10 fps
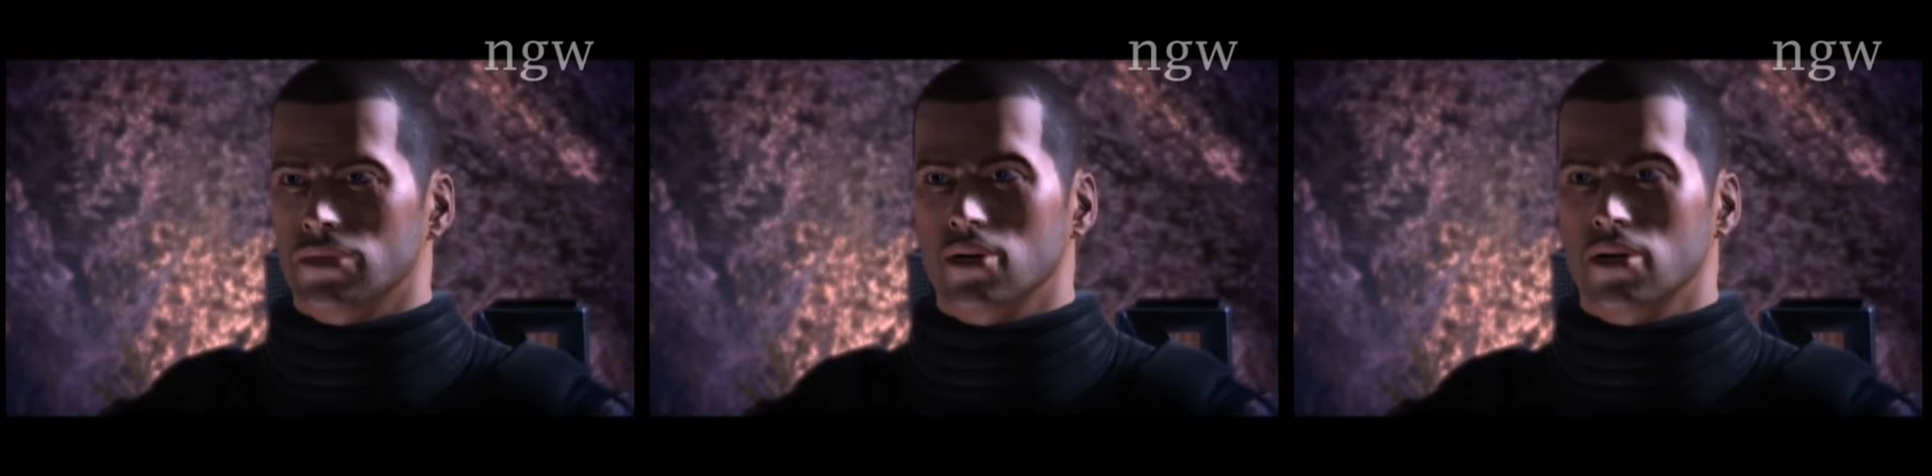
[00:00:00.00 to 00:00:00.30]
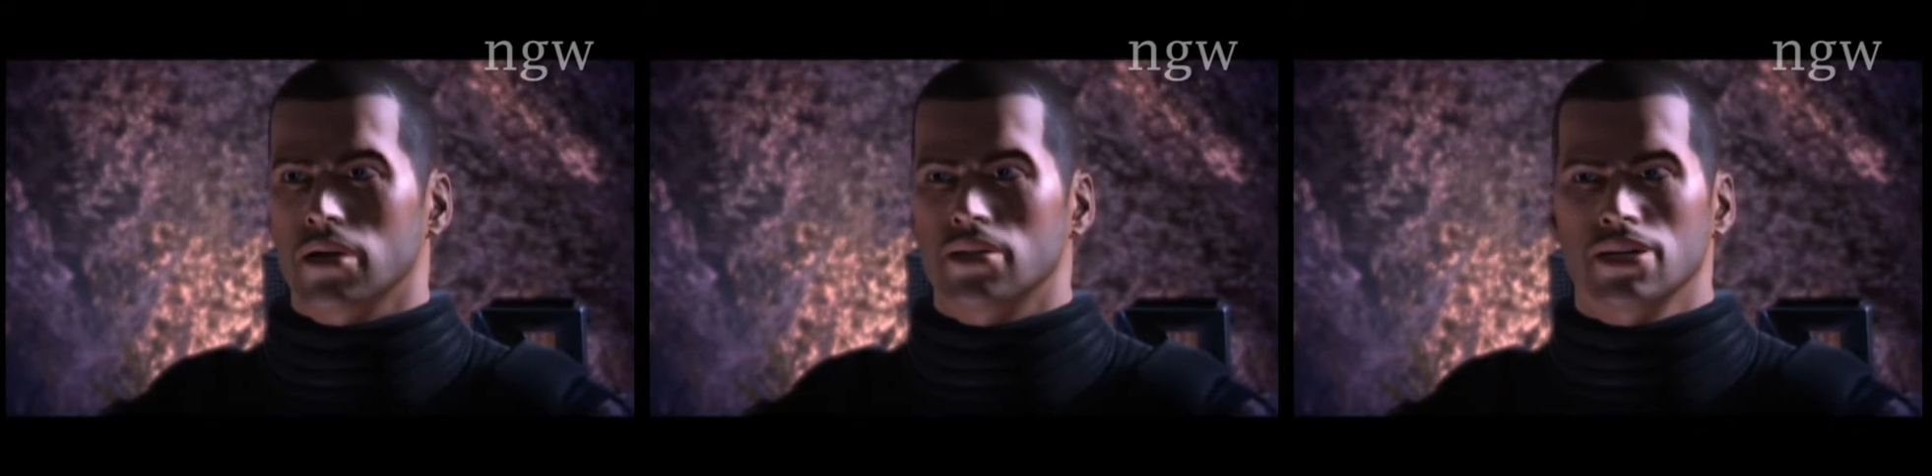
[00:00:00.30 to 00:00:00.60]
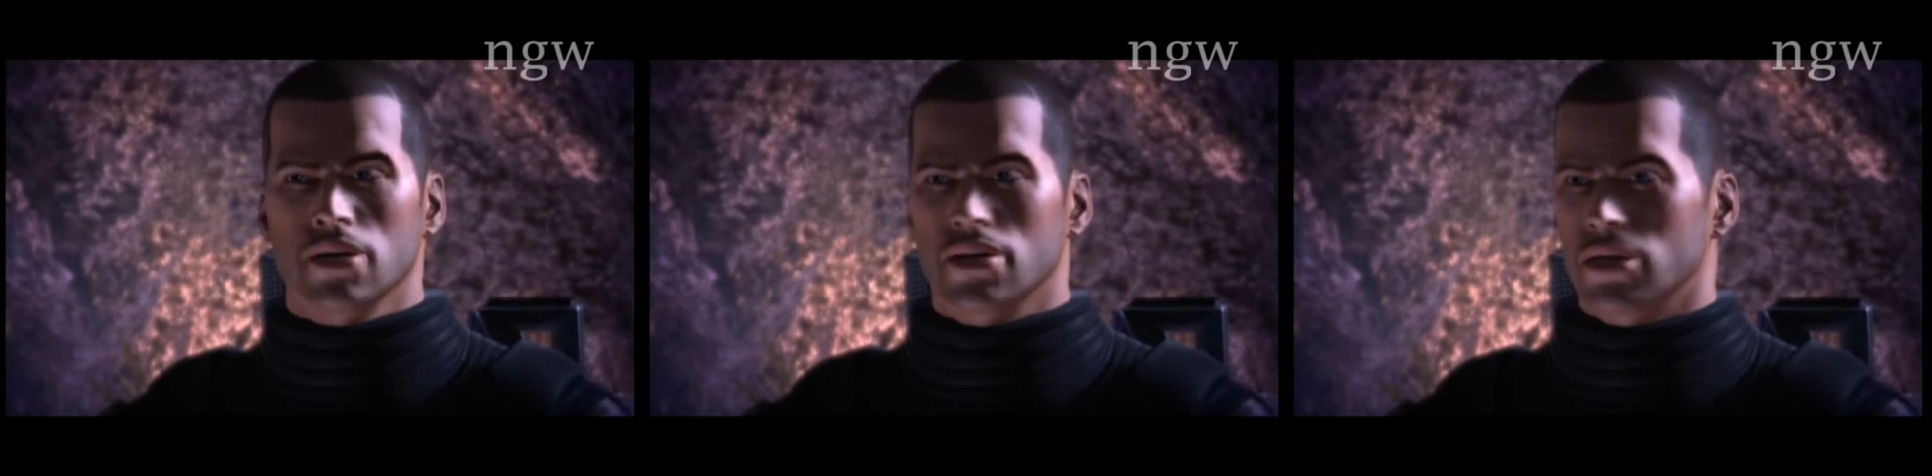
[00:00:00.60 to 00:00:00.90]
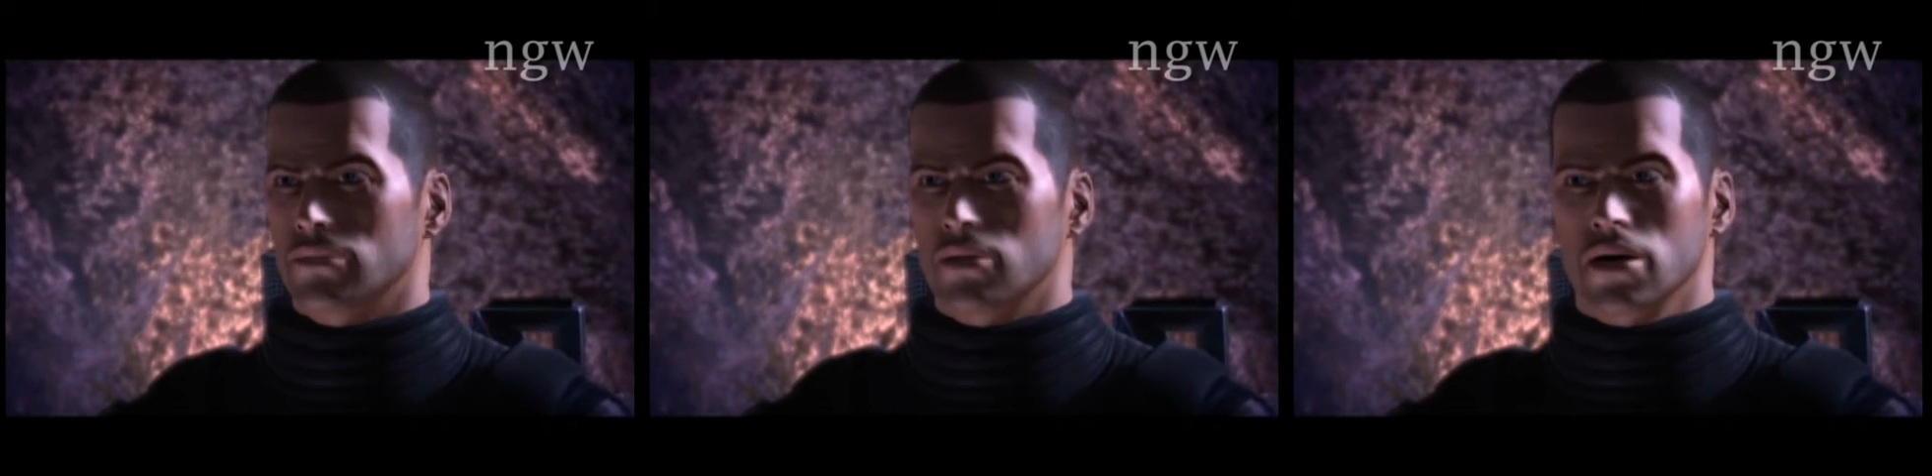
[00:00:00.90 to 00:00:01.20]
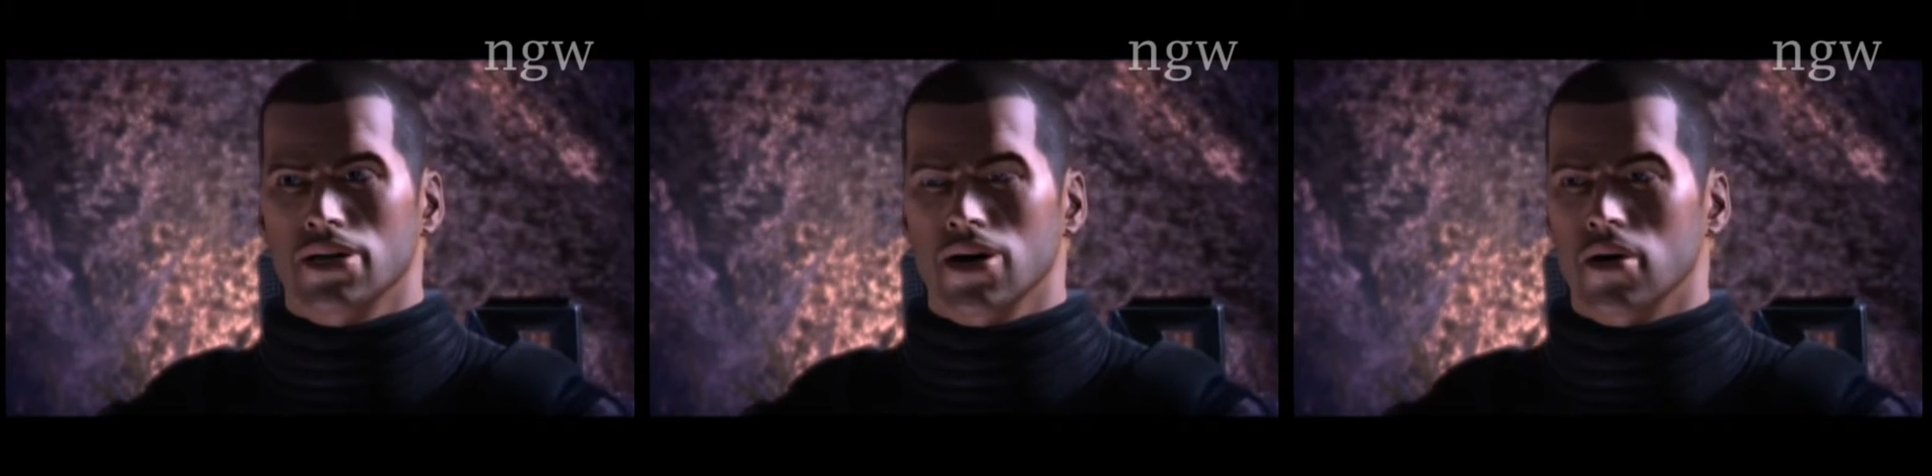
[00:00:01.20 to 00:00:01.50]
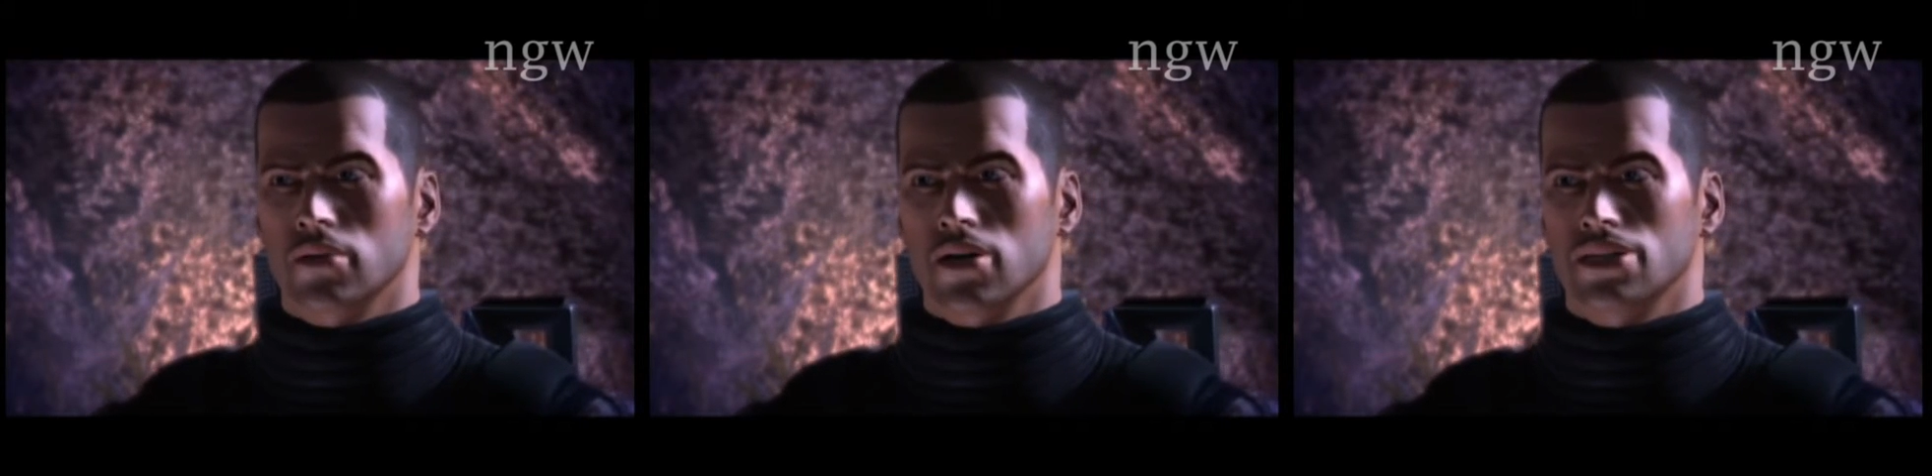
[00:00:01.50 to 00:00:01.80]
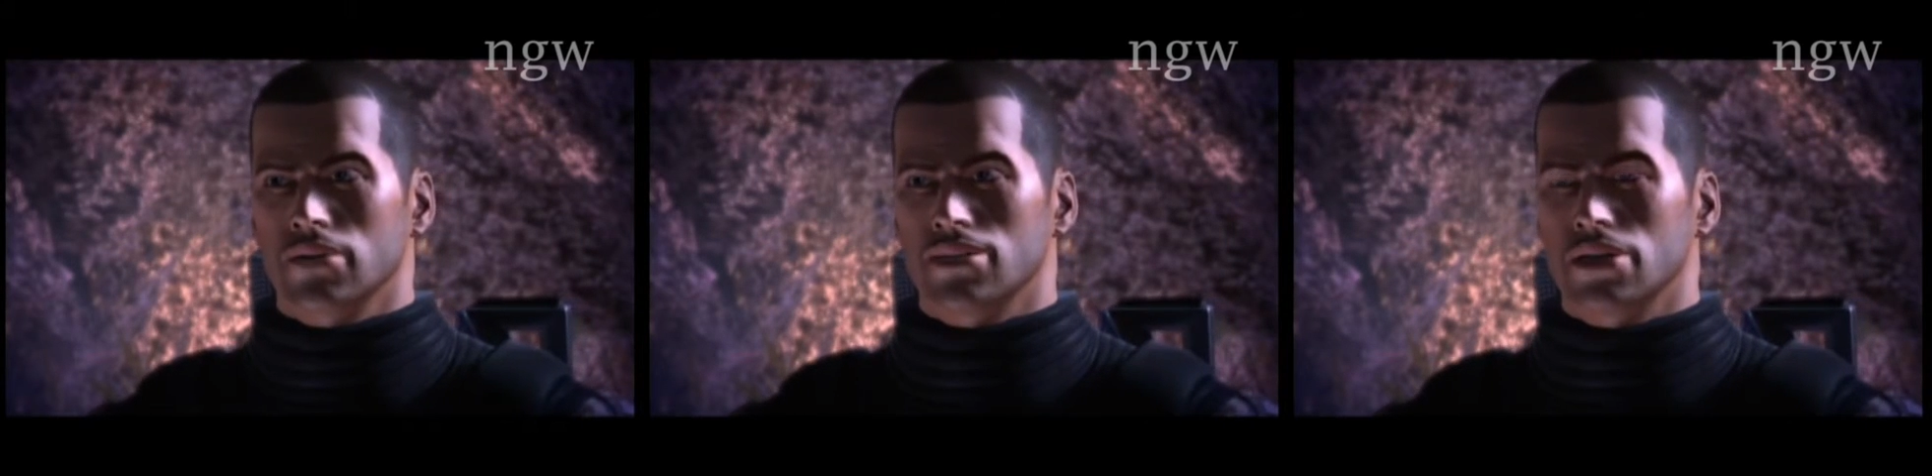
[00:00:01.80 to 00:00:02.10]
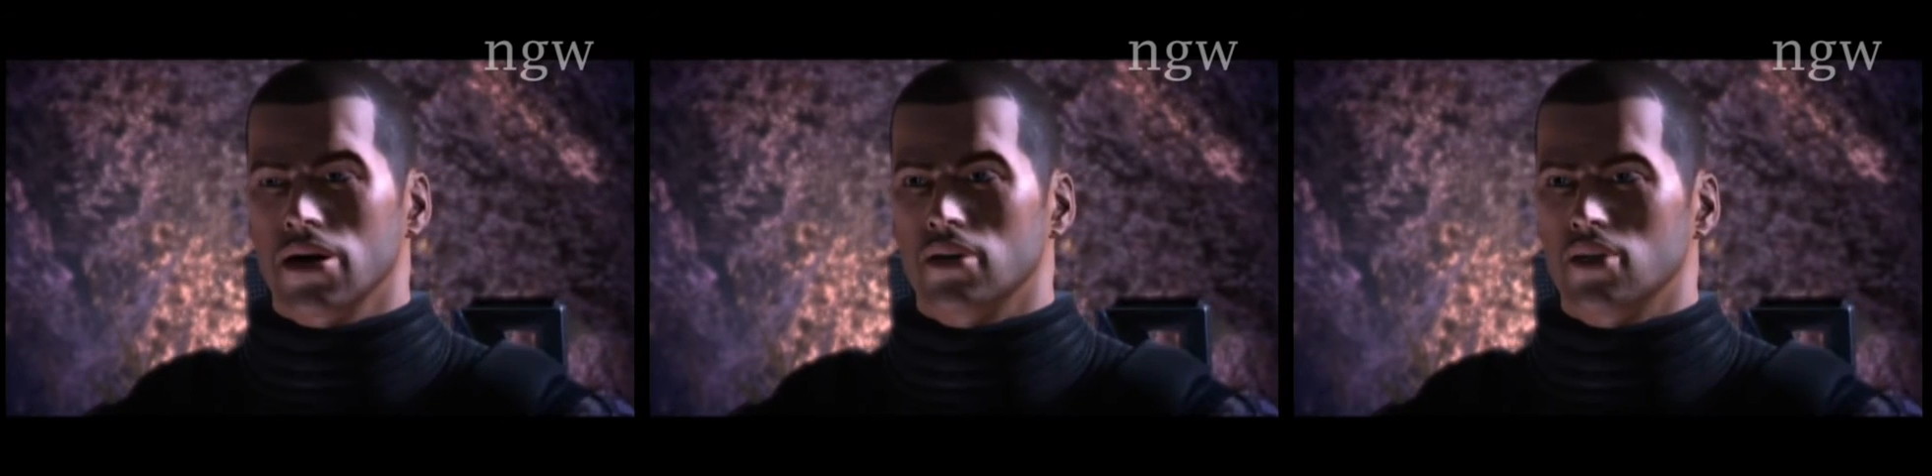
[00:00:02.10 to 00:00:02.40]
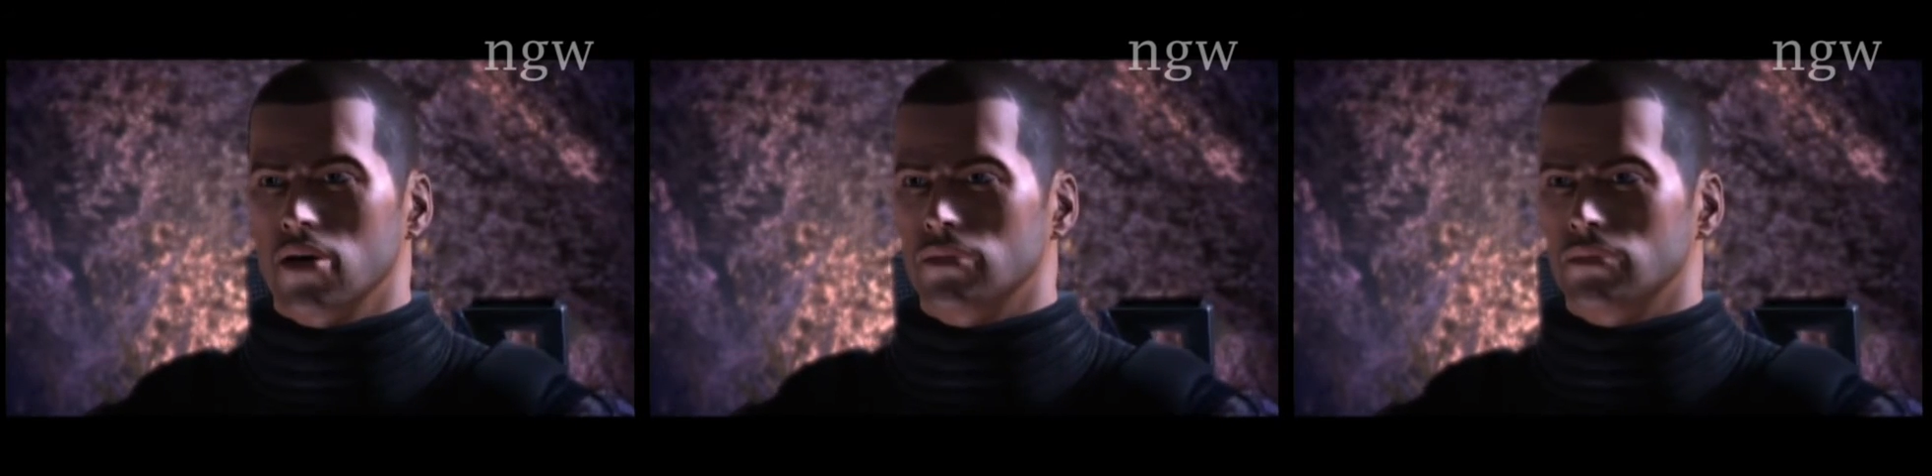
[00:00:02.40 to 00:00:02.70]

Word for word: You can't just cut Captain Anderson out of this investigation.